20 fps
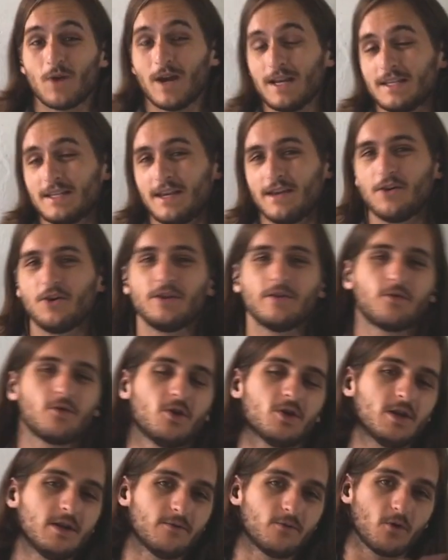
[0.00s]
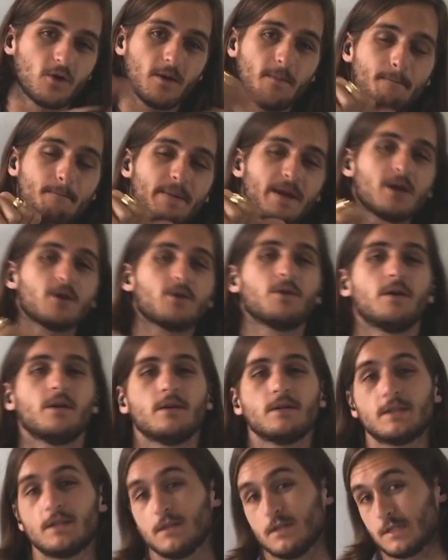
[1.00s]
right-tailed if we're looking for bigger
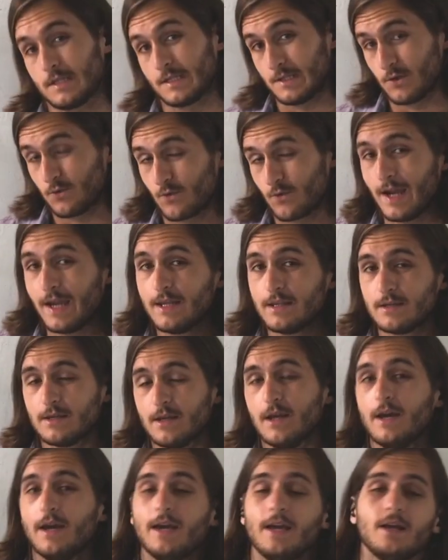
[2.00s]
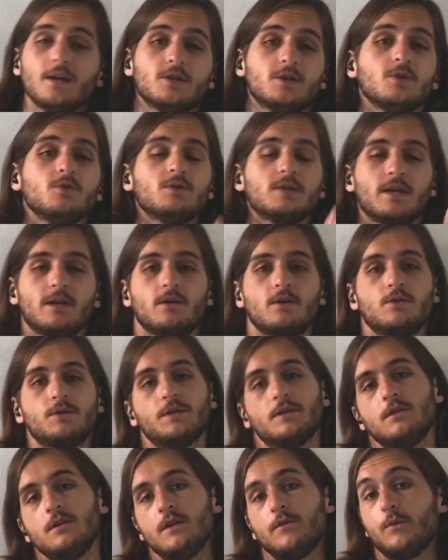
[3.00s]
things, things to the right, and
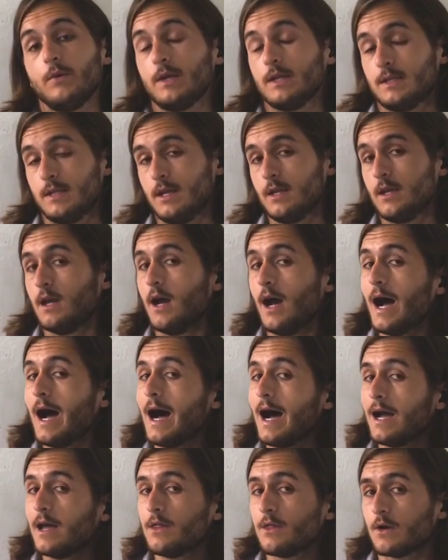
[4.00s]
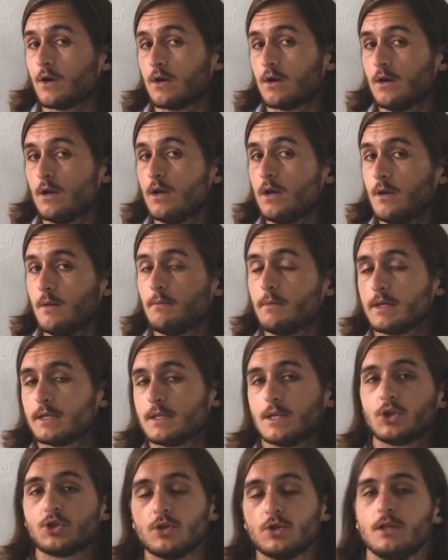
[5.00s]
two-tailed if we can take either. But
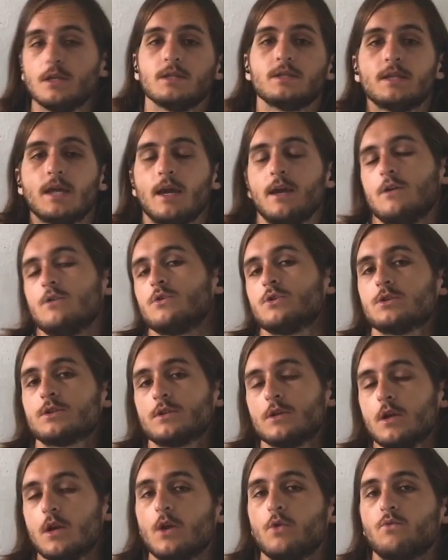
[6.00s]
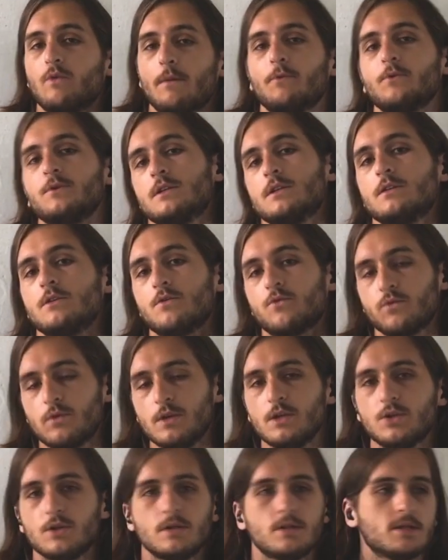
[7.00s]
essentially these tails represent the
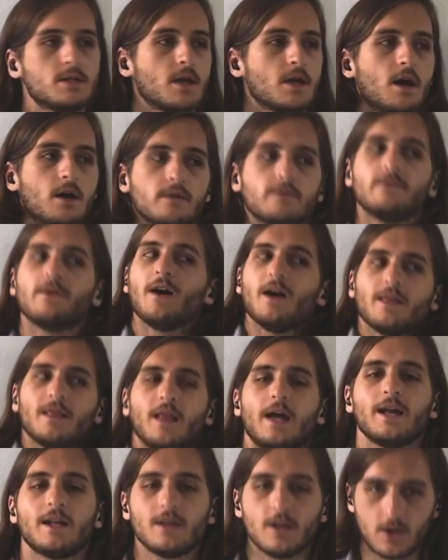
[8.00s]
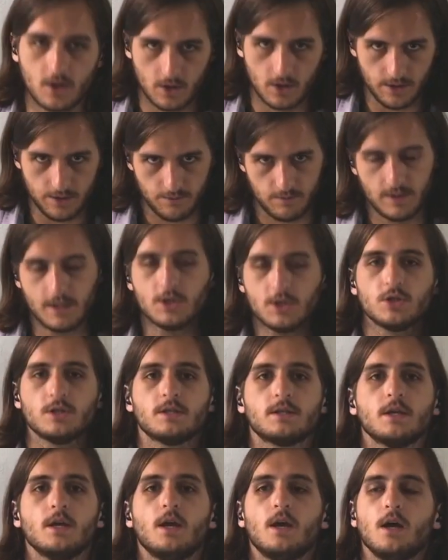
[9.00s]
regions of unlikelihood, the
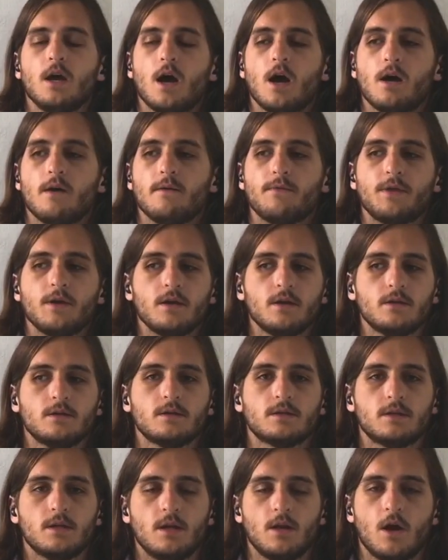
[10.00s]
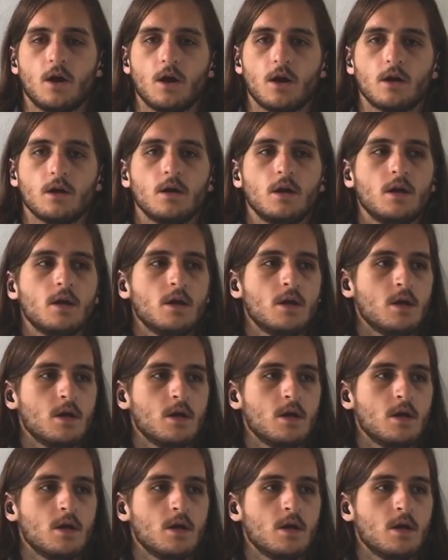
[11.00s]
regions of things that are